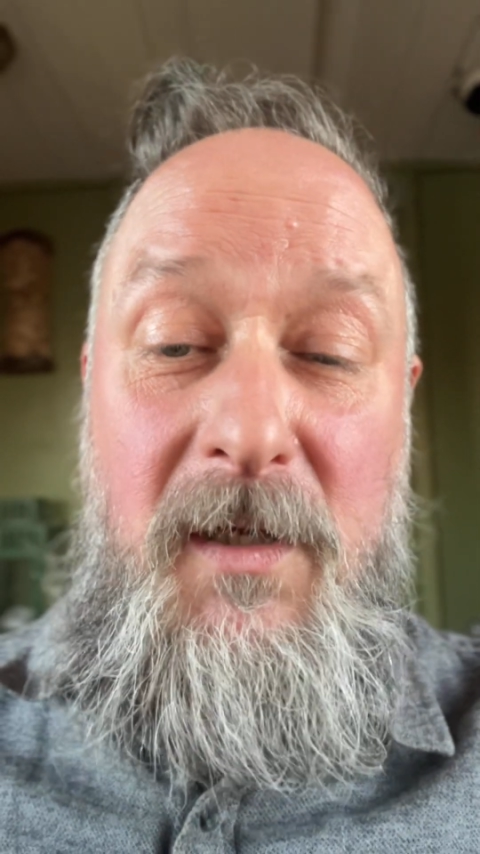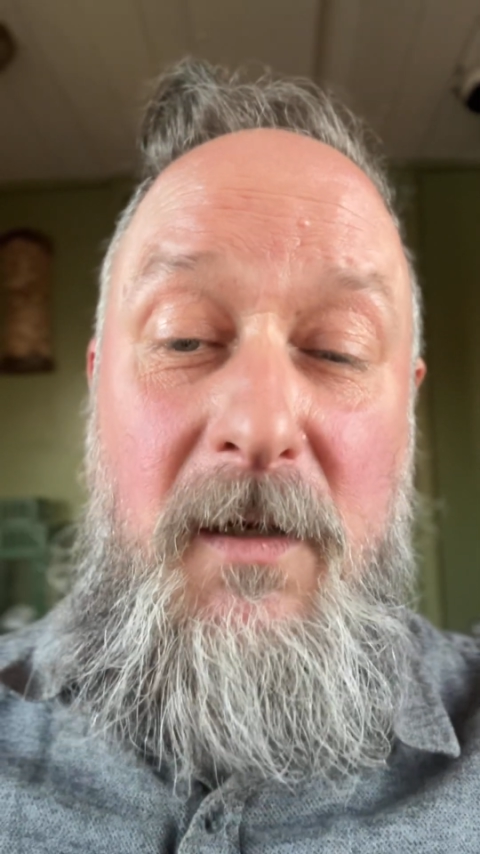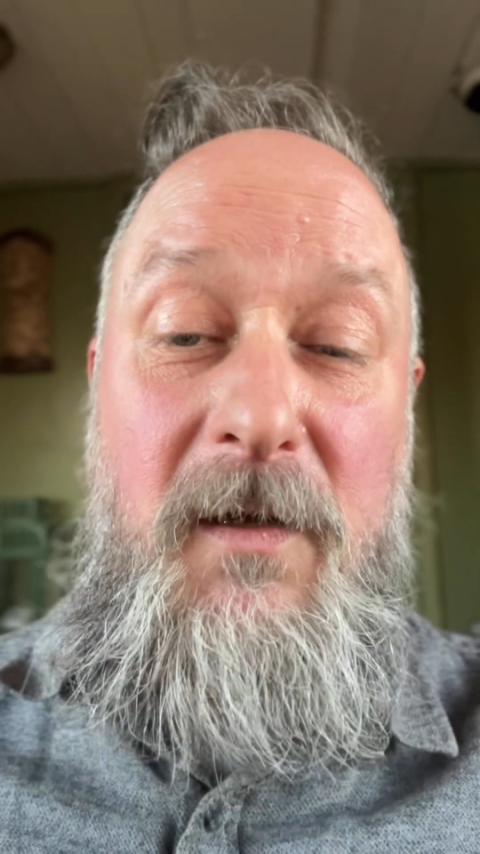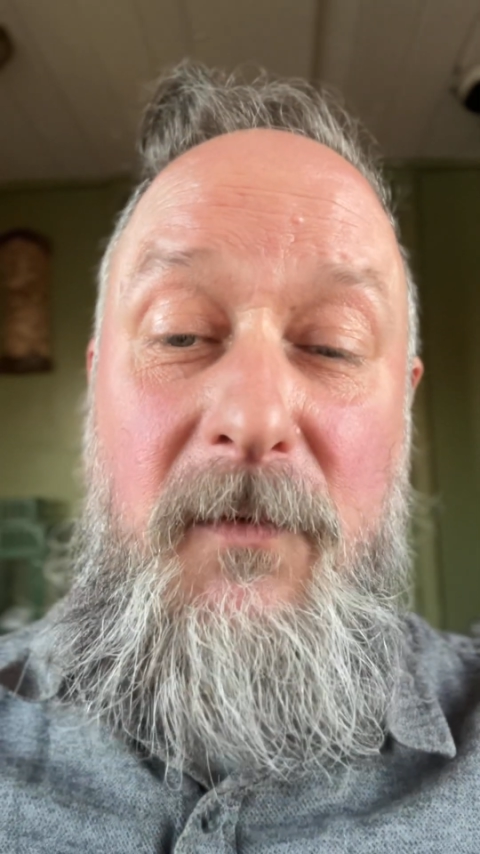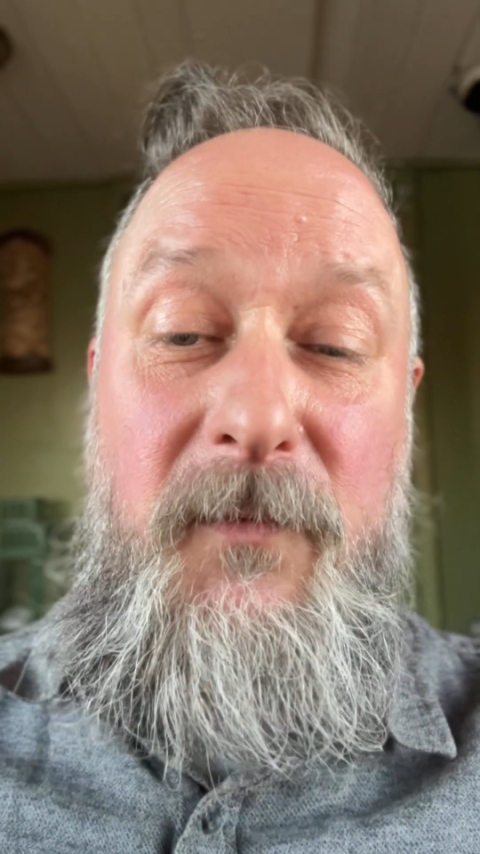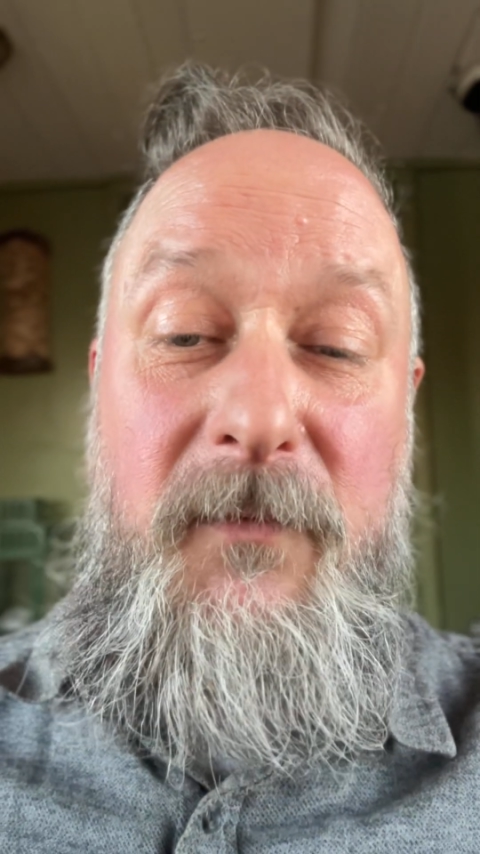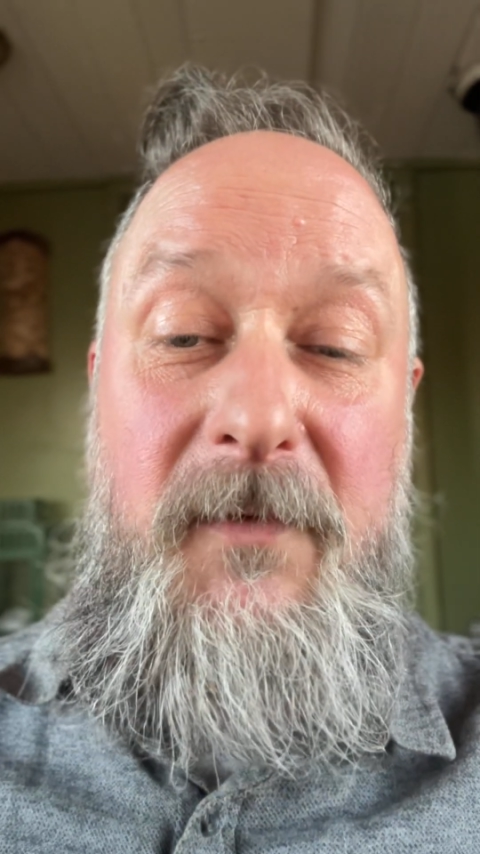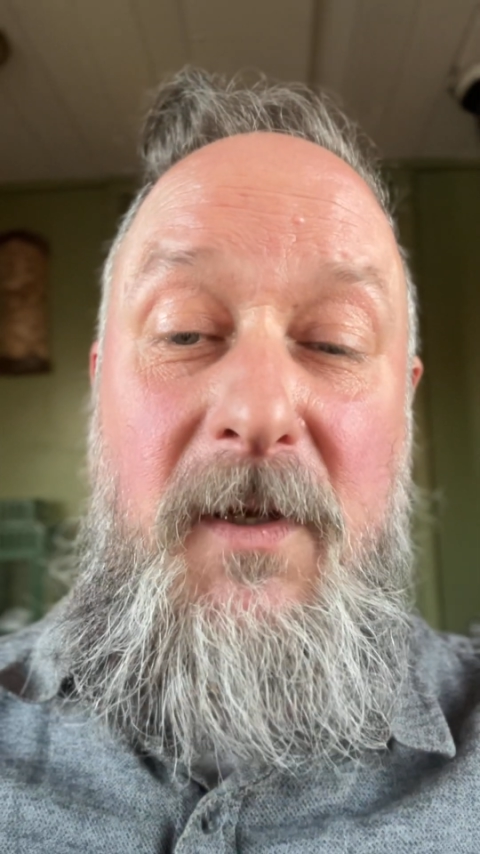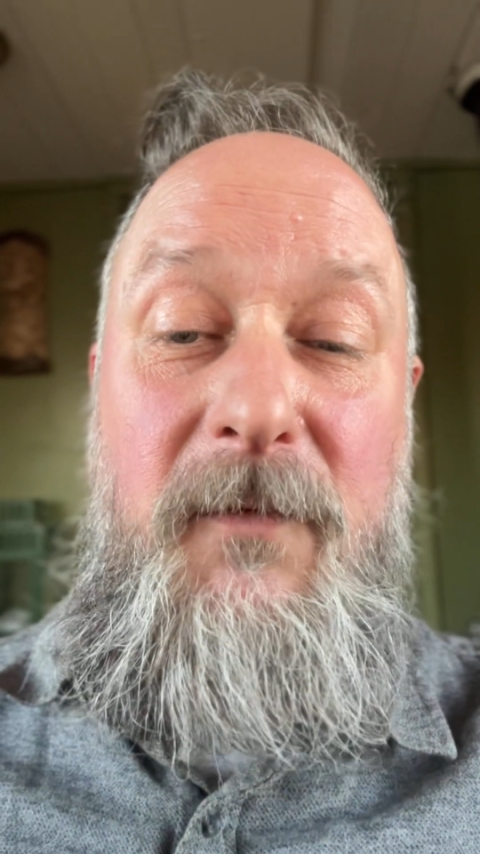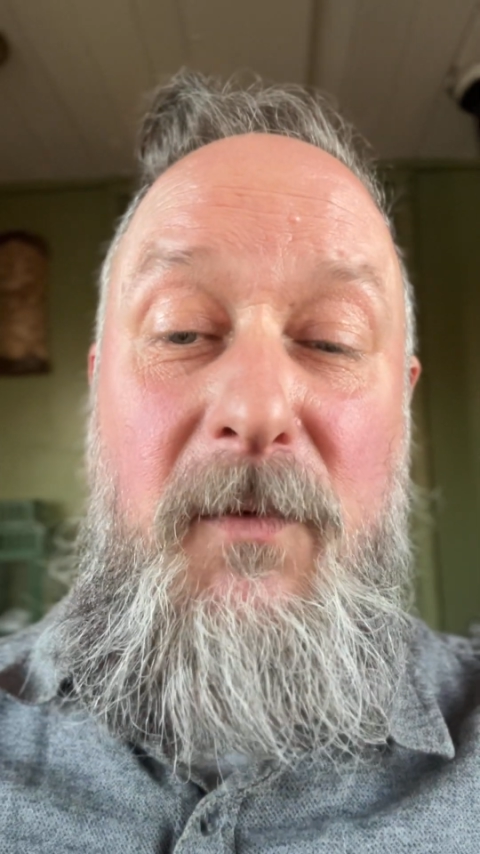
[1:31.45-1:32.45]
of
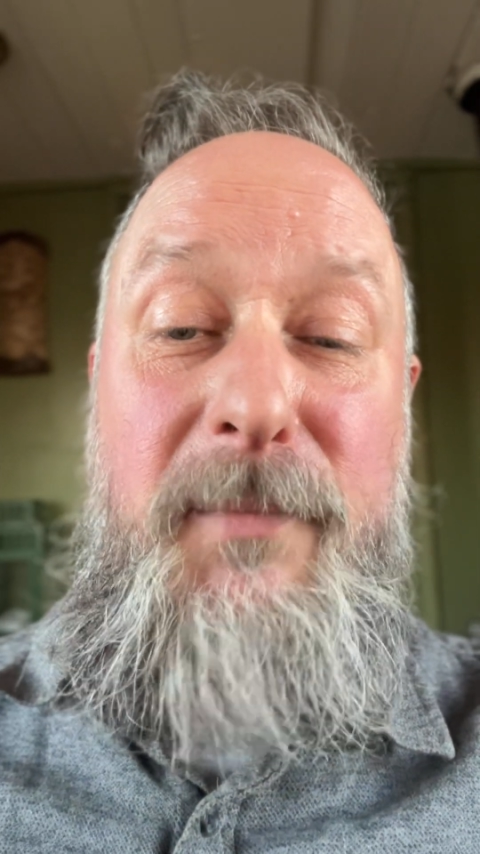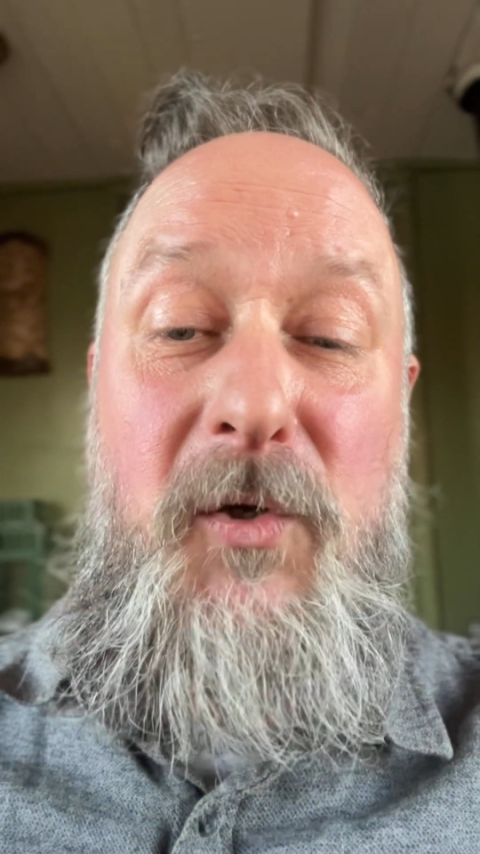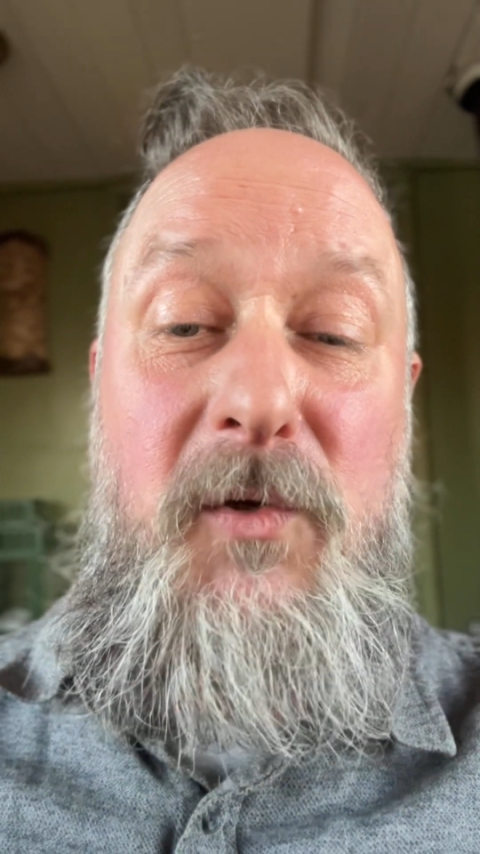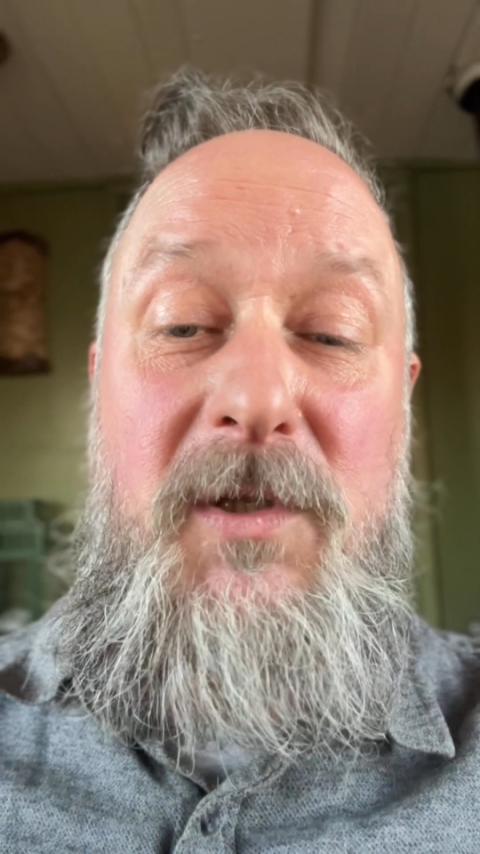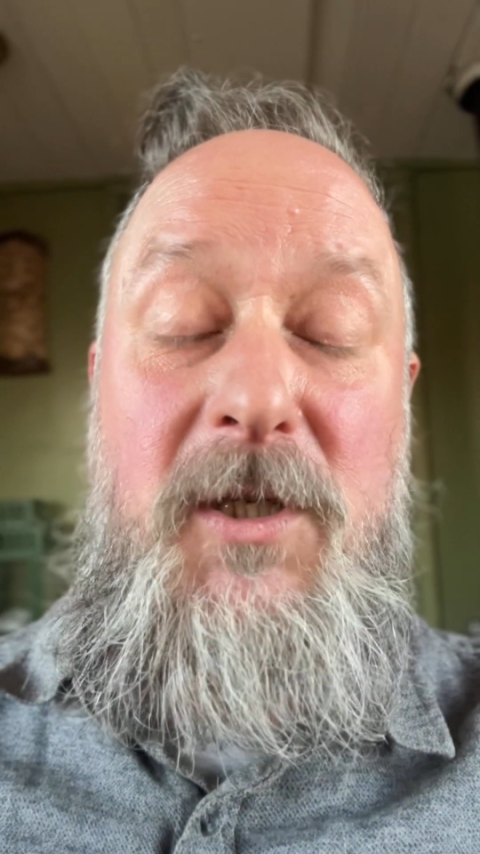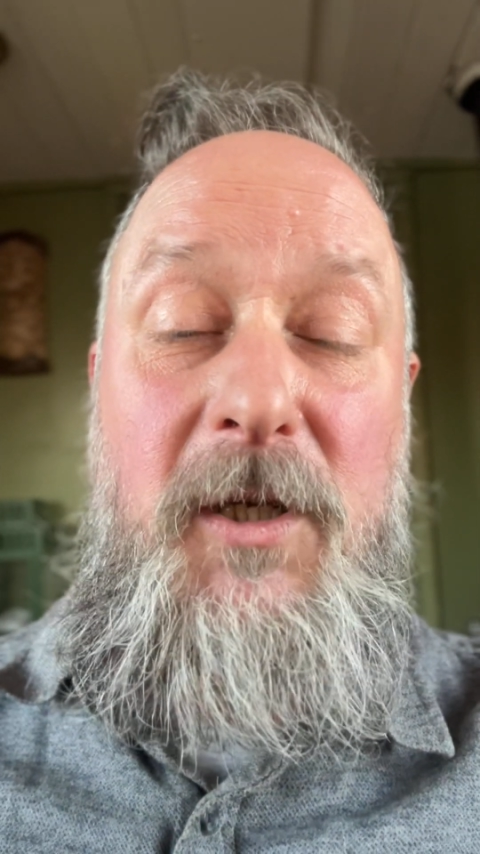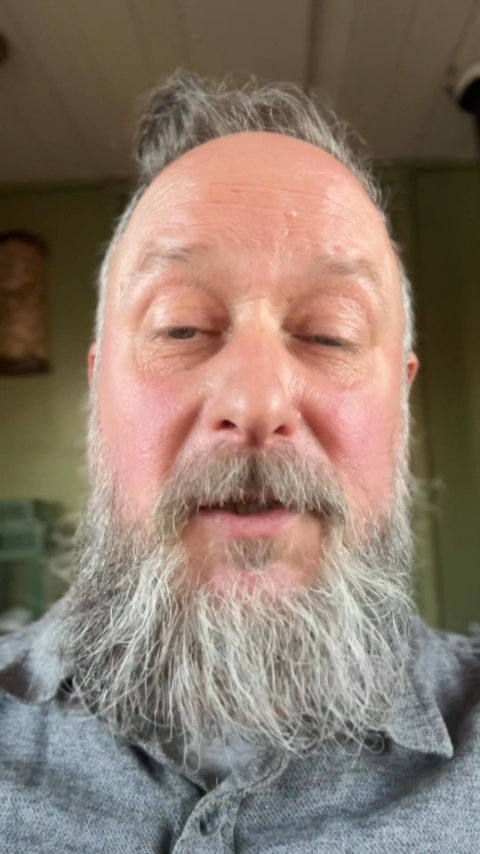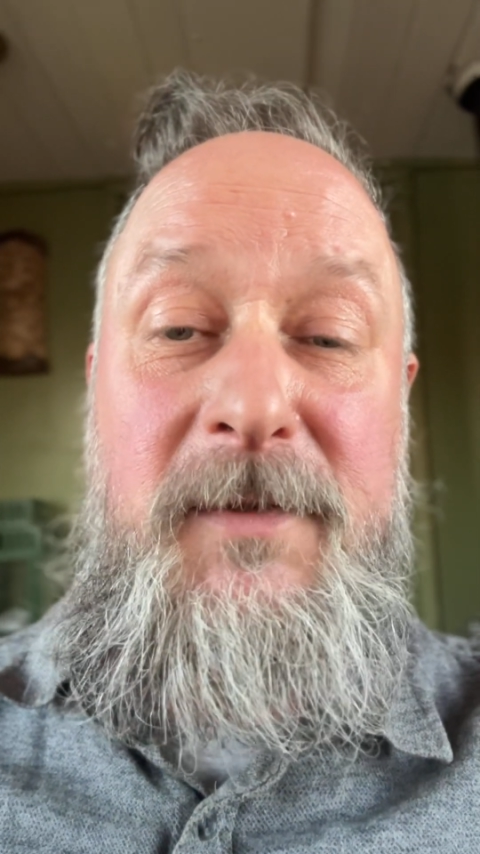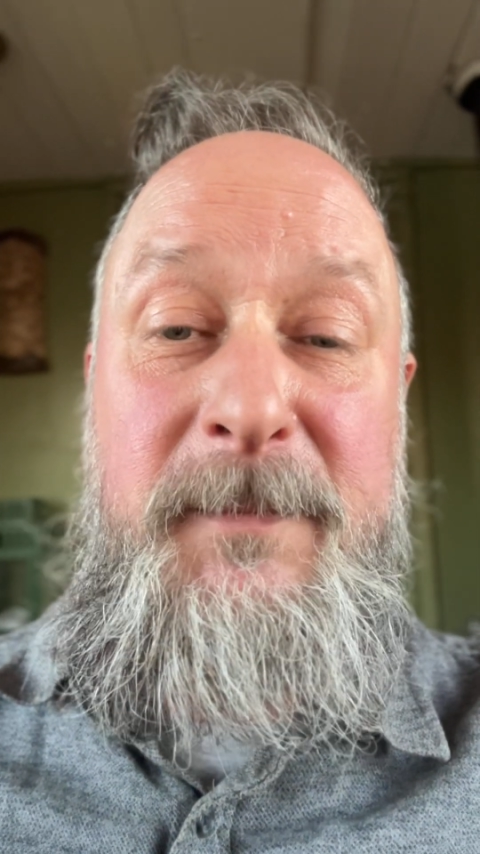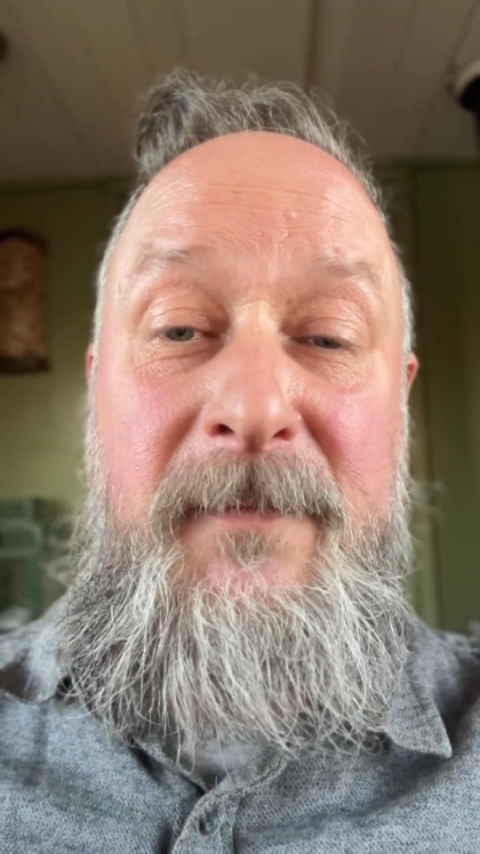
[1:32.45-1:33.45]
a person